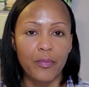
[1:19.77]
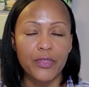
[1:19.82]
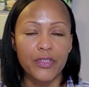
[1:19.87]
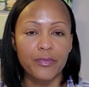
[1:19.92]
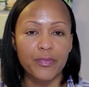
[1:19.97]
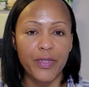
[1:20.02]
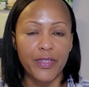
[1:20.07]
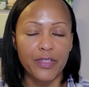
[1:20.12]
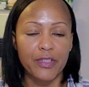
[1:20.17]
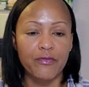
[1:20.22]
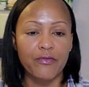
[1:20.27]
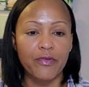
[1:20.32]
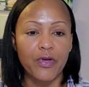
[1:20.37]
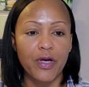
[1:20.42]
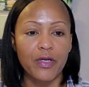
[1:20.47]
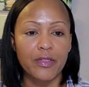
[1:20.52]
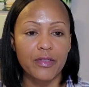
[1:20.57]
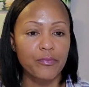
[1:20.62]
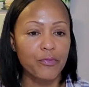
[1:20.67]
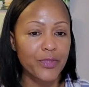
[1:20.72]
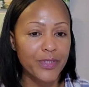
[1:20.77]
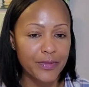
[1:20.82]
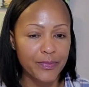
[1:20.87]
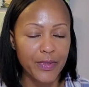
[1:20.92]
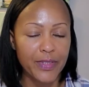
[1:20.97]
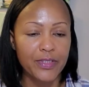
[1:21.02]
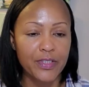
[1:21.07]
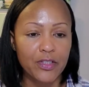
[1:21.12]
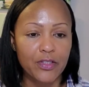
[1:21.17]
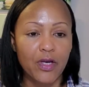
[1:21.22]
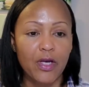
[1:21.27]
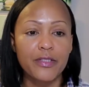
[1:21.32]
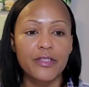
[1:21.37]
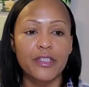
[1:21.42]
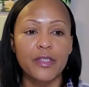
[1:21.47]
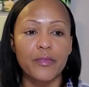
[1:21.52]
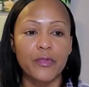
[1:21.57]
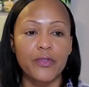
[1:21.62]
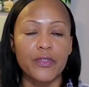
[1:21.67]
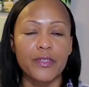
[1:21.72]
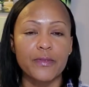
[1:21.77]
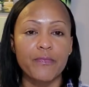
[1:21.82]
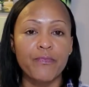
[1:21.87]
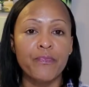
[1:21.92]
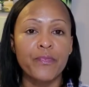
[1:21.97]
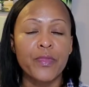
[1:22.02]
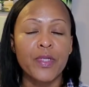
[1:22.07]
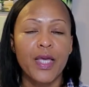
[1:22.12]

prospective prospective customers,